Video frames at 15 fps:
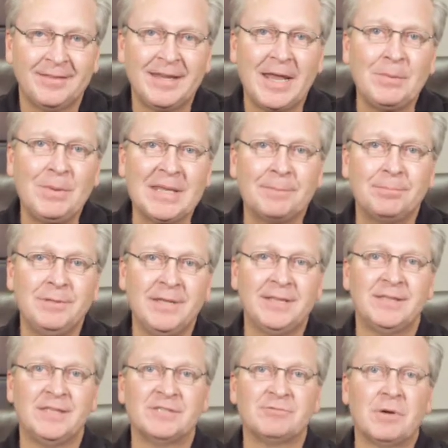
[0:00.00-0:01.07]
Today we
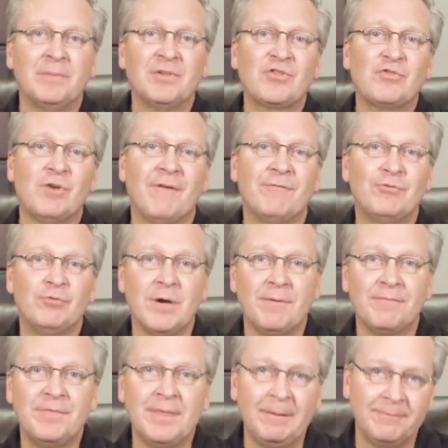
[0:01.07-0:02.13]
complete this Romans
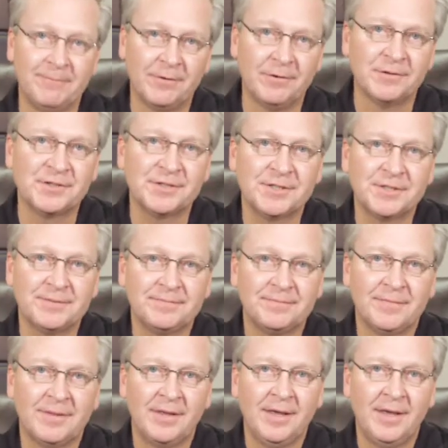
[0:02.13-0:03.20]
12:12 theme verse.
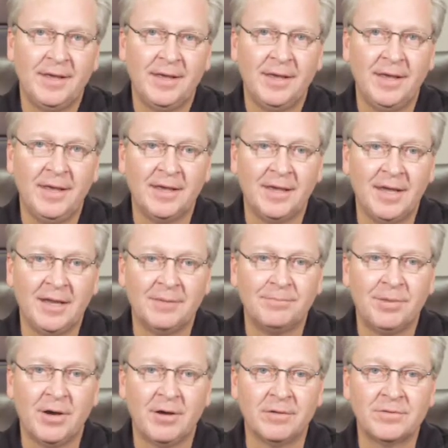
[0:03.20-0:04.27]

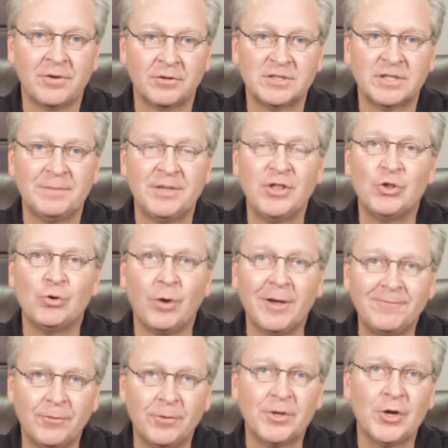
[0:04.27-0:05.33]
Again, Paul told us to be
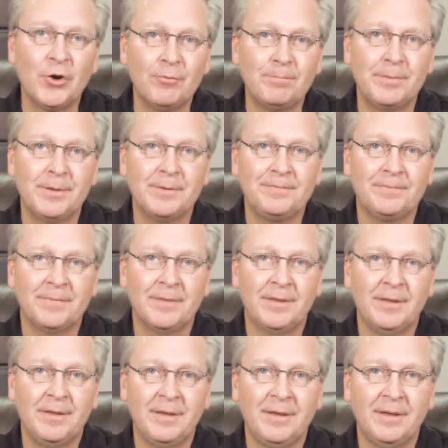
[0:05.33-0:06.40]
joyful in hope,
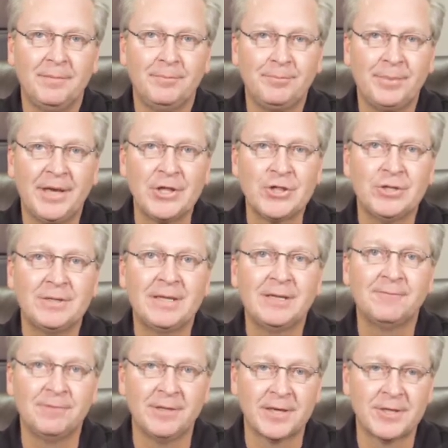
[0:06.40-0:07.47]
patient
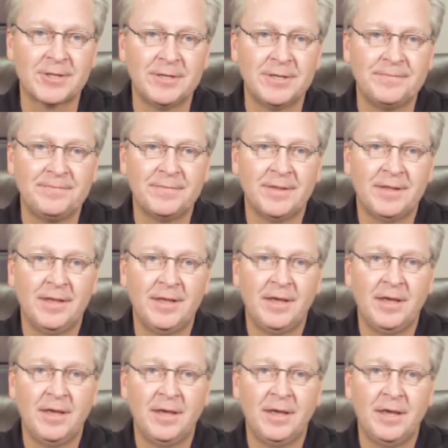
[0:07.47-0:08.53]
in affliction,
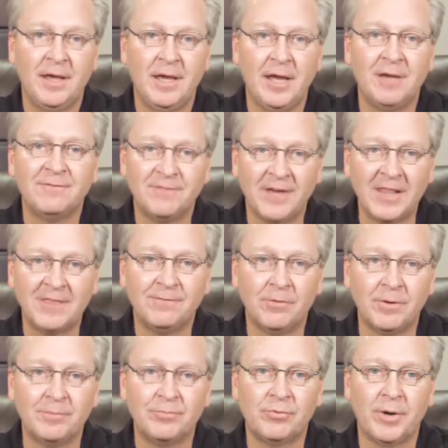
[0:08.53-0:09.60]
and
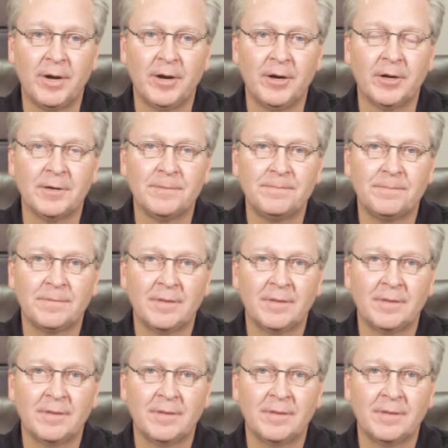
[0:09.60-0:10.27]
faithful in prayer.